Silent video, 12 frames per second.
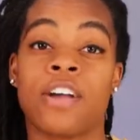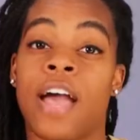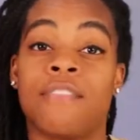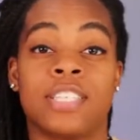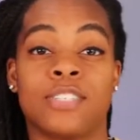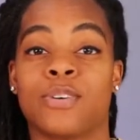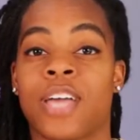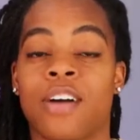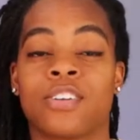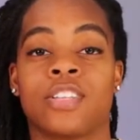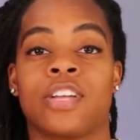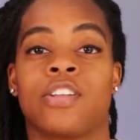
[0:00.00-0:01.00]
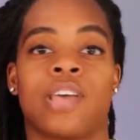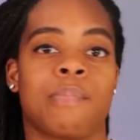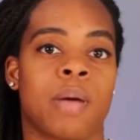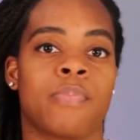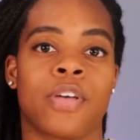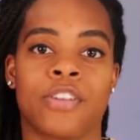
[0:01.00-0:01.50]
Here I have a deal calculator that
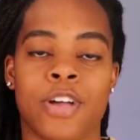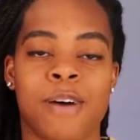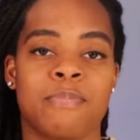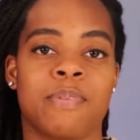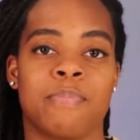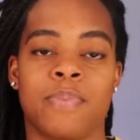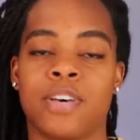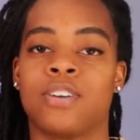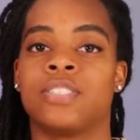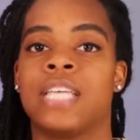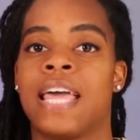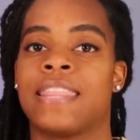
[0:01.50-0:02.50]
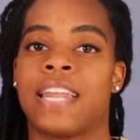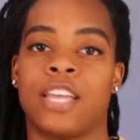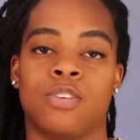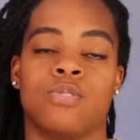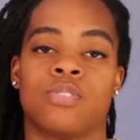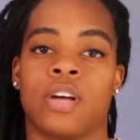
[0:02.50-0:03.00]
my brother helped me build that I
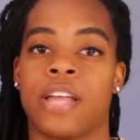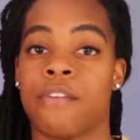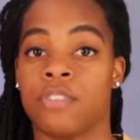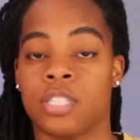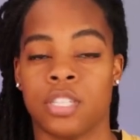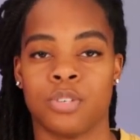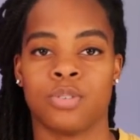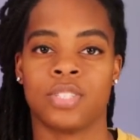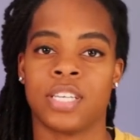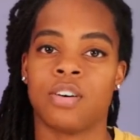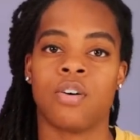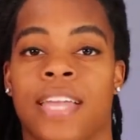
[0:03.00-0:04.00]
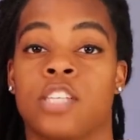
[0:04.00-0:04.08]
use on every single deal,